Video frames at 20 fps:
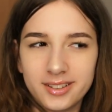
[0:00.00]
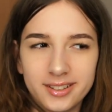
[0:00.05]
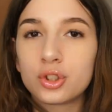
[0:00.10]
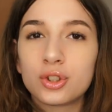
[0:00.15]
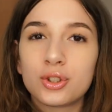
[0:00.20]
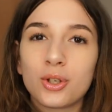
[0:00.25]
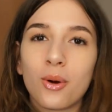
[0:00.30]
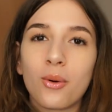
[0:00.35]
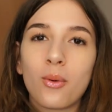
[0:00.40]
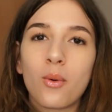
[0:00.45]

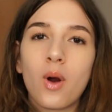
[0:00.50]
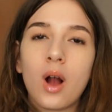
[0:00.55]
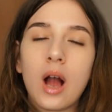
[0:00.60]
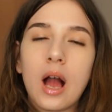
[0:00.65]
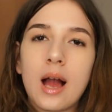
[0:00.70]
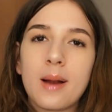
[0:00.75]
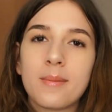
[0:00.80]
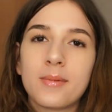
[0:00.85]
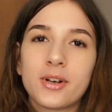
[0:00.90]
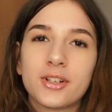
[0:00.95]
So
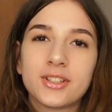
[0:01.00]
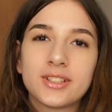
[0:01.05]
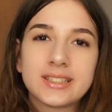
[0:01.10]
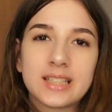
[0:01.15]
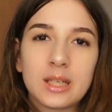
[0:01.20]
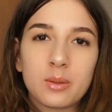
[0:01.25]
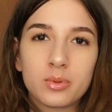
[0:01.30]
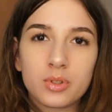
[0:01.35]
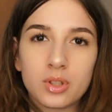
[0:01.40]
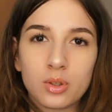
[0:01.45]
I'm gonna
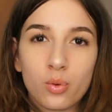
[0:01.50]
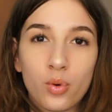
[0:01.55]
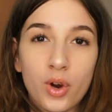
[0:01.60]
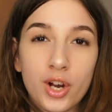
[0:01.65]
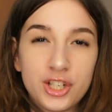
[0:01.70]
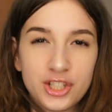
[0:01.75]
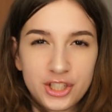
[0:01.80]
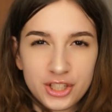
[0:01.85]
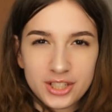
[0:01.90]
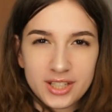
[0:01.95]
skip some
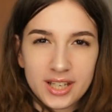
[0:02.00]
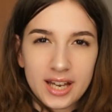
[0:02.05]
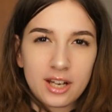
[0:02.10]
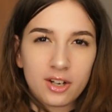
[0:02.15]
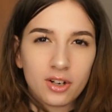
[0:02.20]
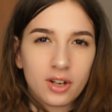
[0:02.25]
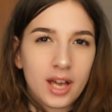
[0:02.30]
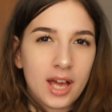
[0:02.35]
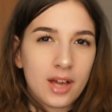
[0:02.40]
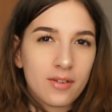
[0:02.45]
questions I
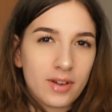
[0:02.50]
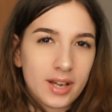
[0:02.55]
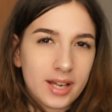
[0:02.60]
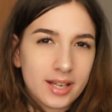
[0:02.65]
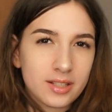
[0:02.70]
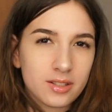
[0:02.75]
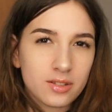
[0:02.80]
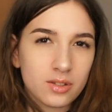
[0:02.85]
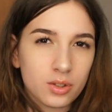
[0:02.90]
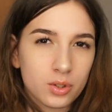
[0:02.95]
don't have
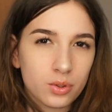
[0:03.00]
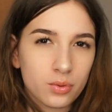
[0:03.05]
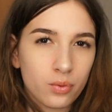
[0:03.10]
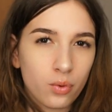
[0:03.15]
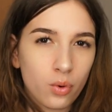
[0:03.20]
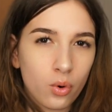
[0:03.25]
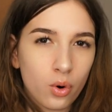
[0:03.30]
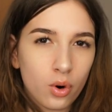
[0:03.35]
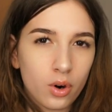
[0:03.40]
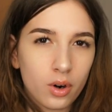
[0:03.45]
answers
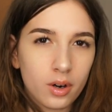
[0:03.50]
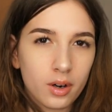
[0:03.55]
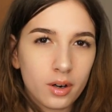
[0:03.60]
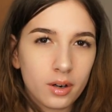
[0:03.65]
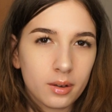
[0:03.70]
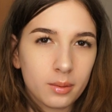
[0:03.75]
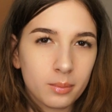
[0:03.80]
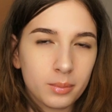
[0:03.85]
for